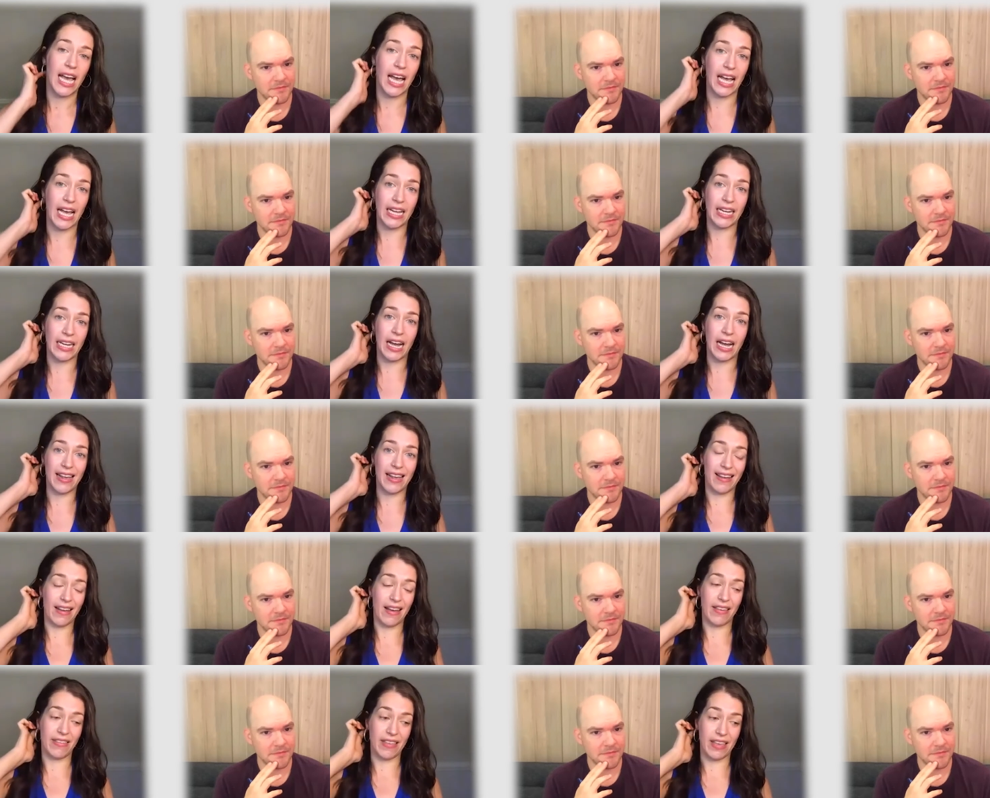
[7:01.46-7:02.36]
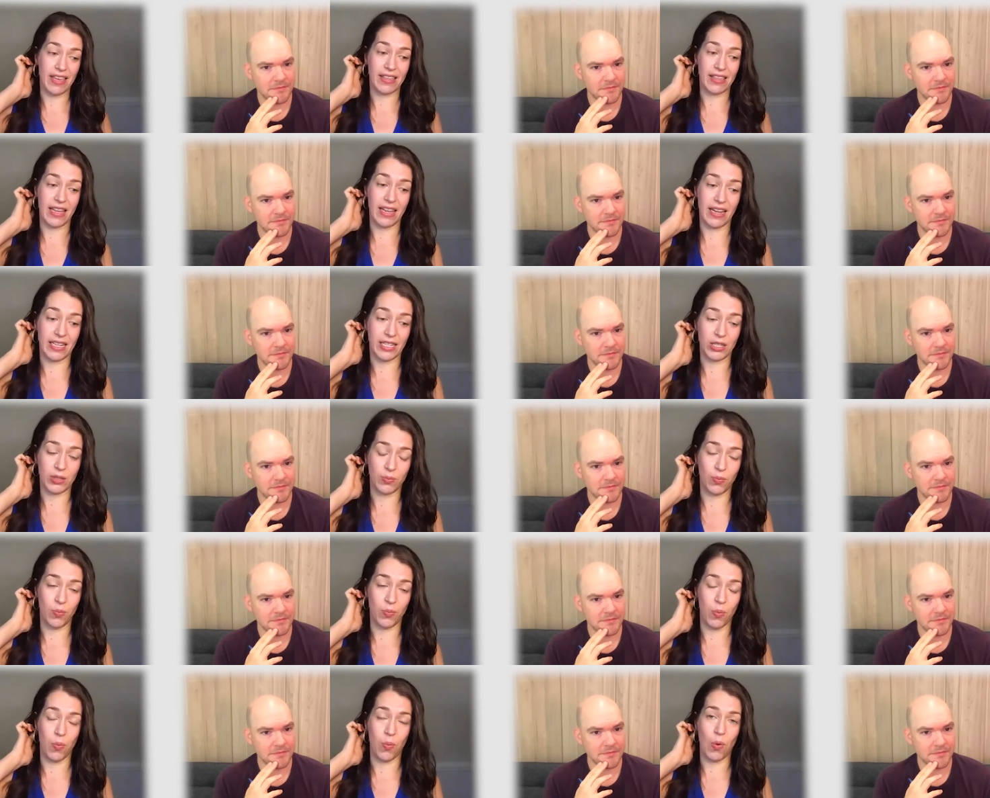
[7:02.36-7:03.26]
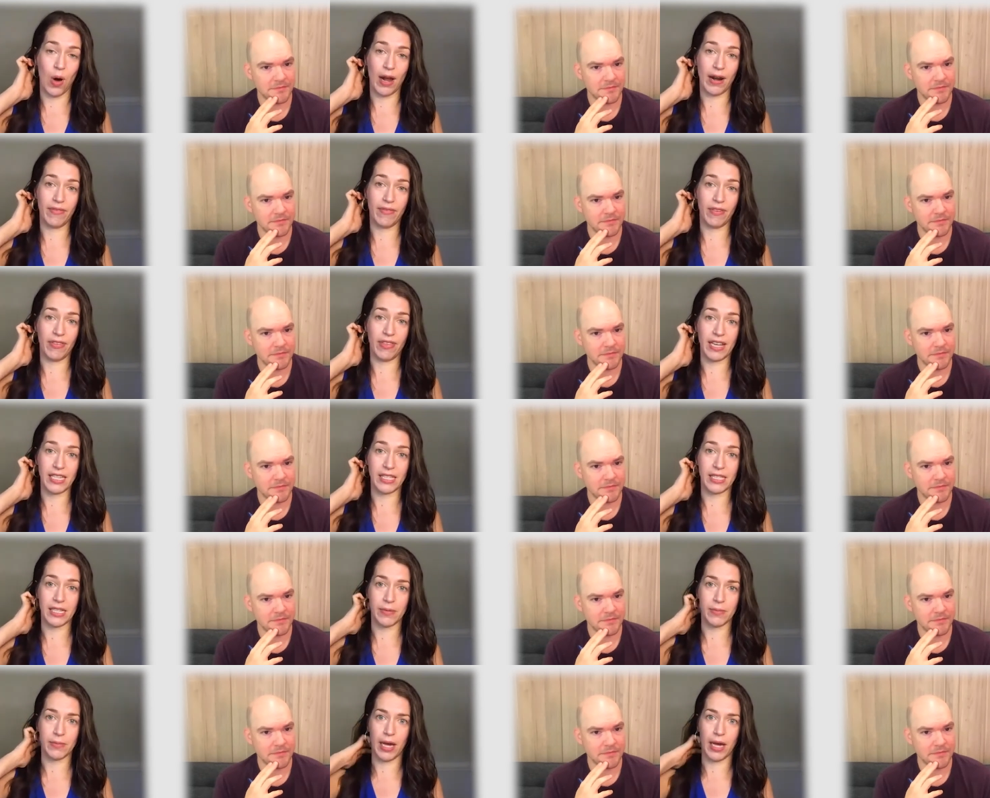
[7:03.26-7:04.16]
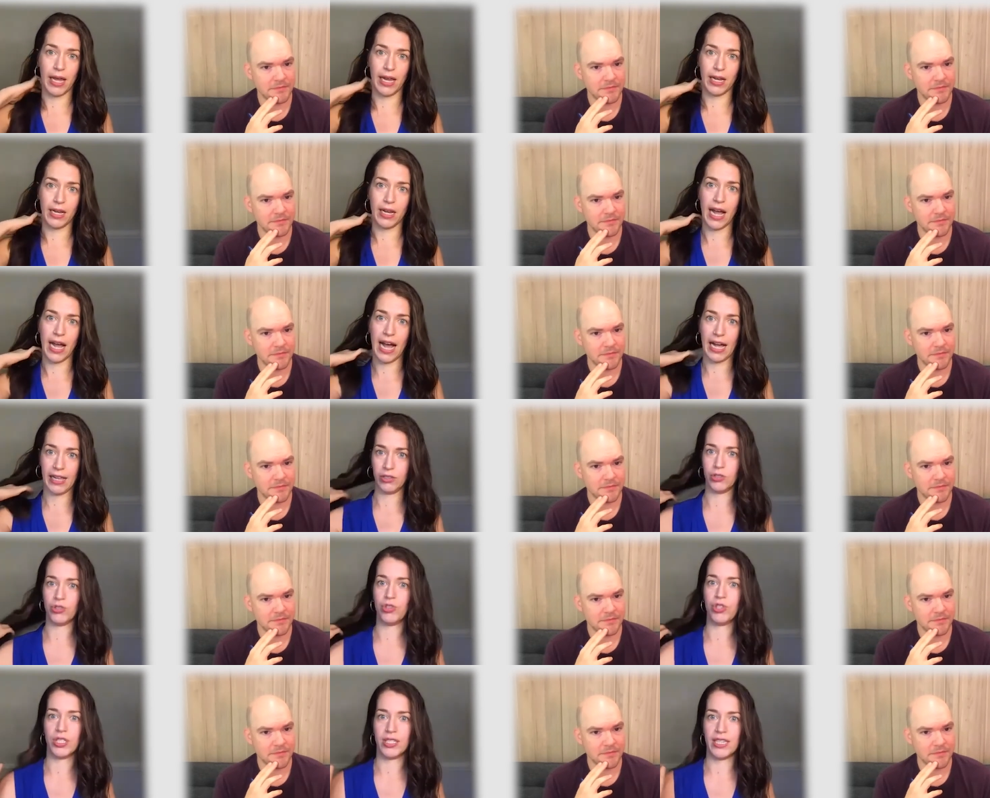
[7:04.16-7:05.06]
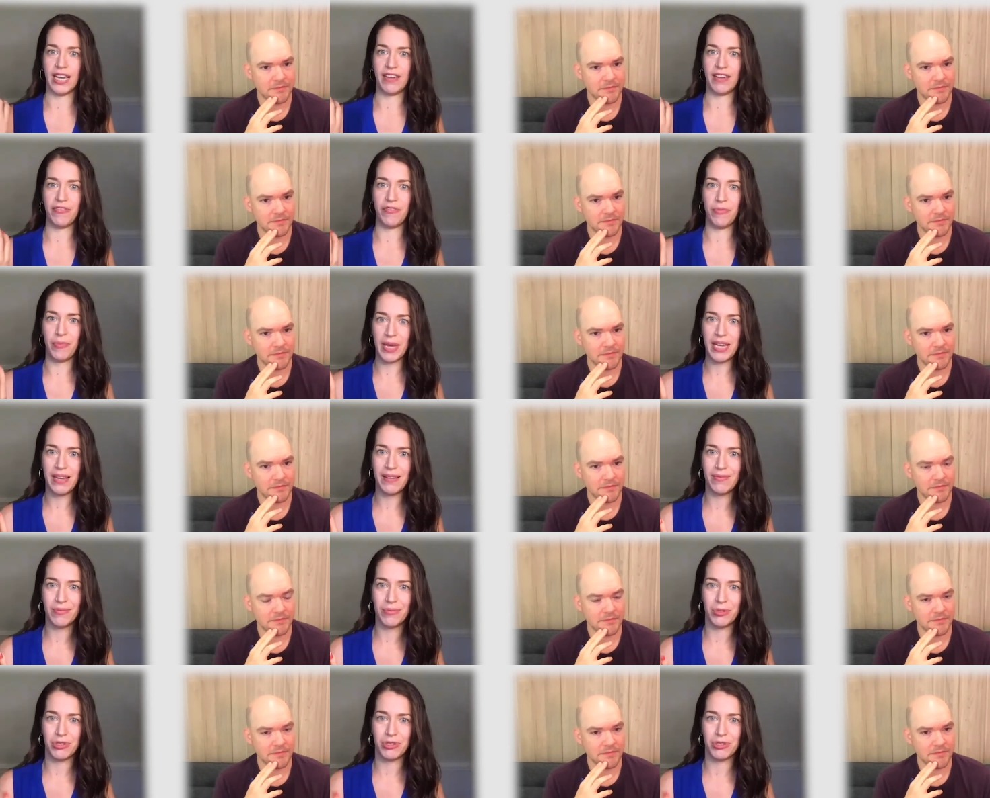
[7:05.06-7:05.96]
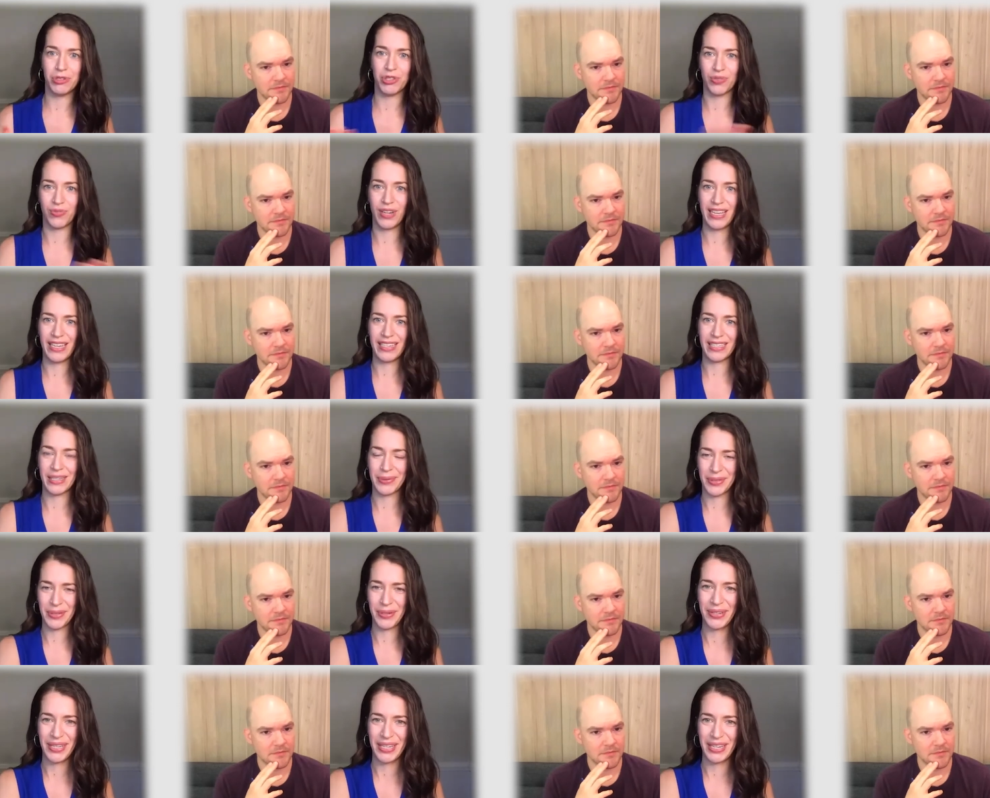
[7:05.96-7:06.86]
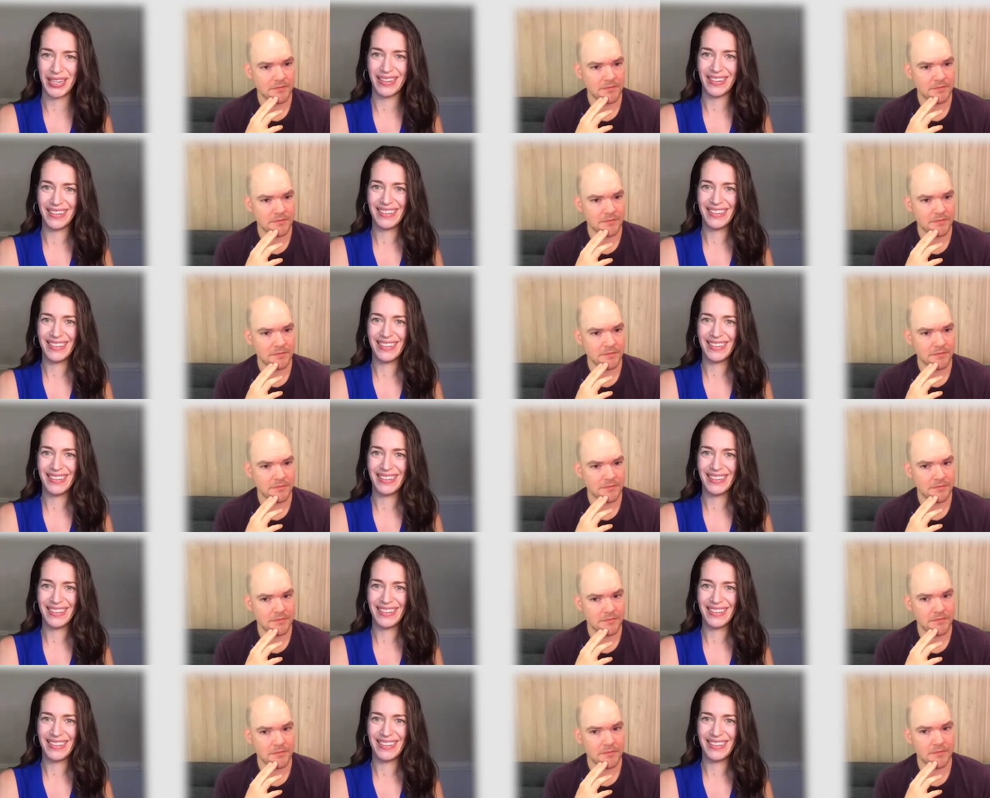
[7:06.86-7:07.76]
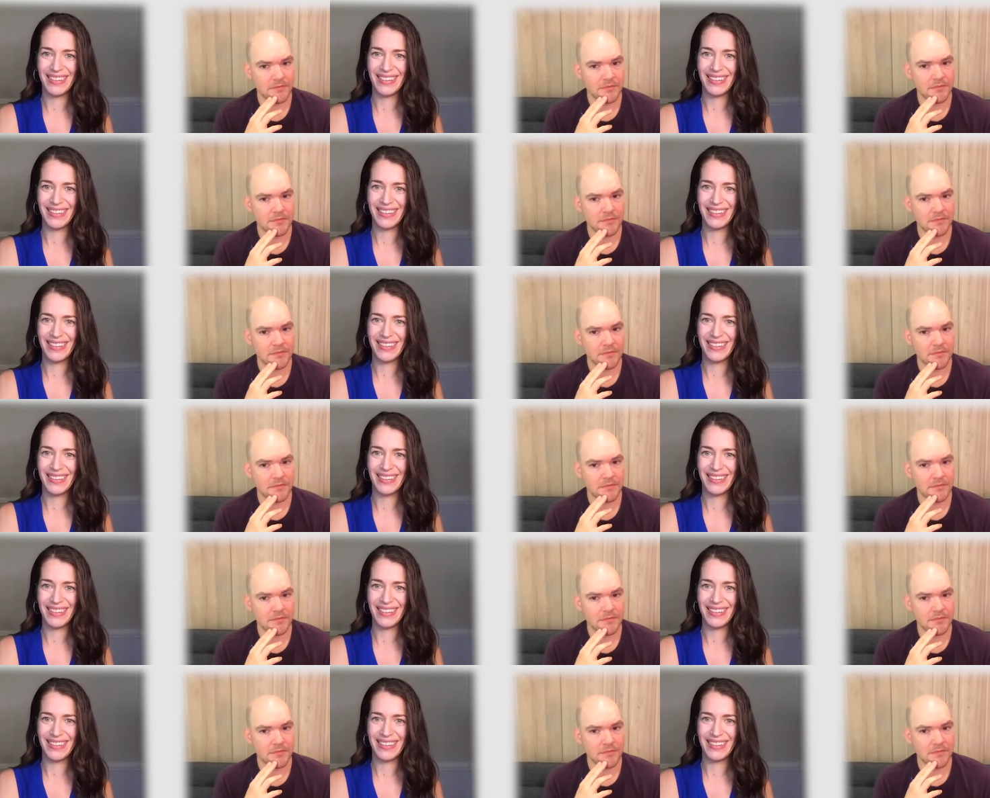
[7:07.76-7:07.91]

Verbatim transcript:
Speaker 1: I, I think that it's one of the things that my allergist gave me, which is funny because I was already like knew